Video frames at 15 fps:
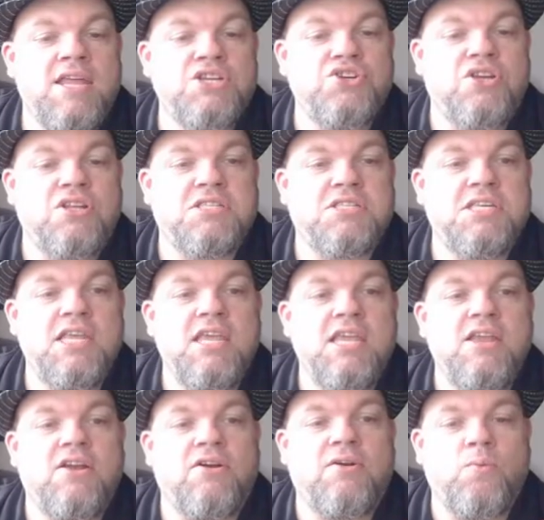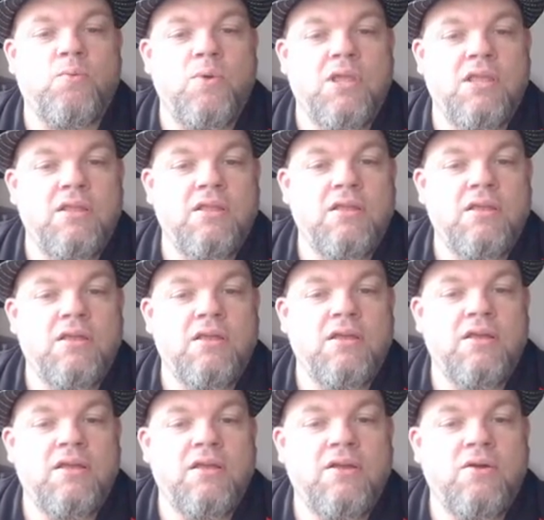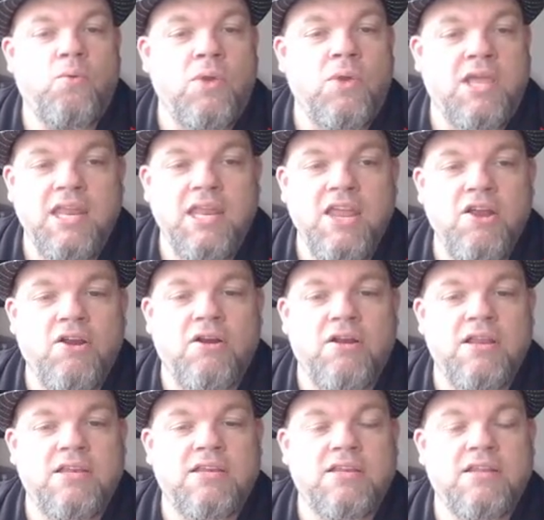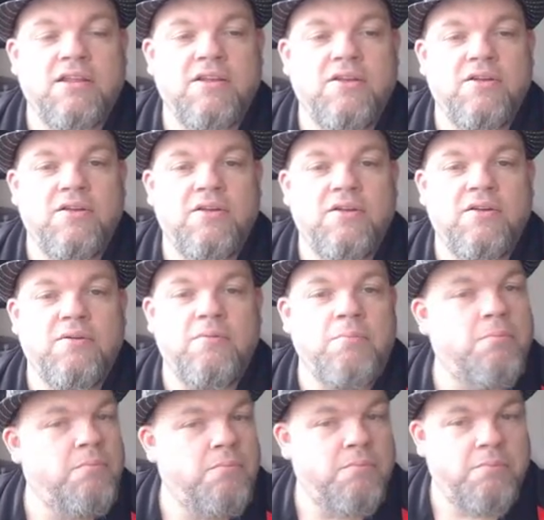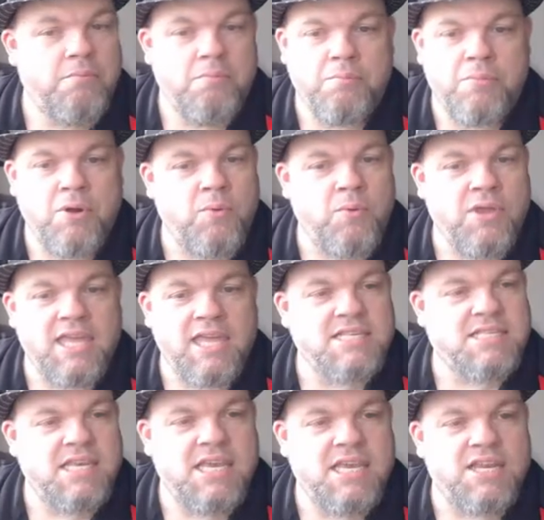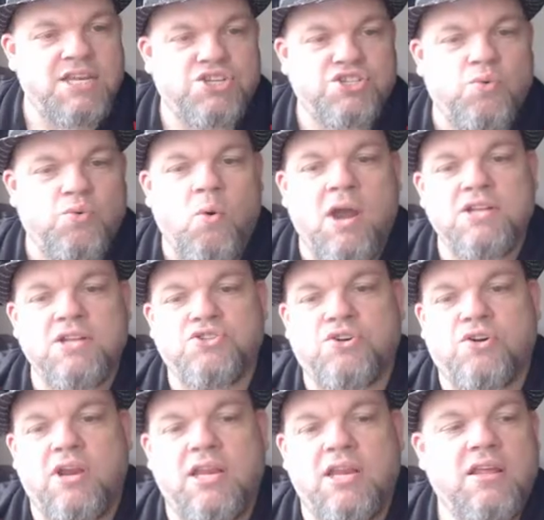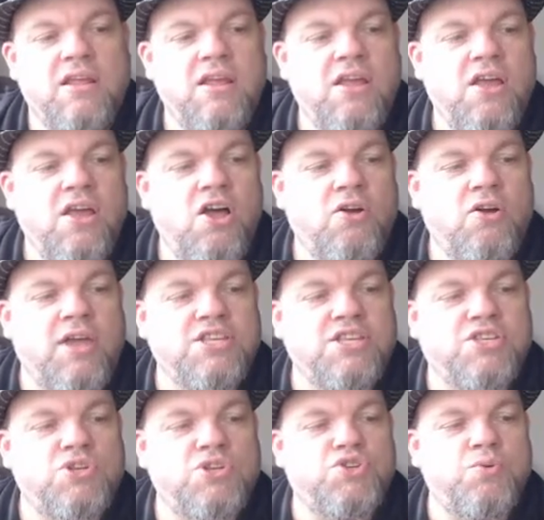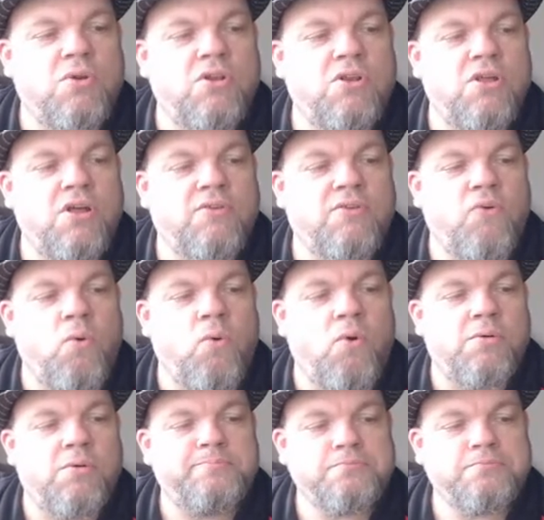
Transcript: as you can see here, we, we can hear it, but we can't see it. It's just a white screen. Okay, so what you want to look for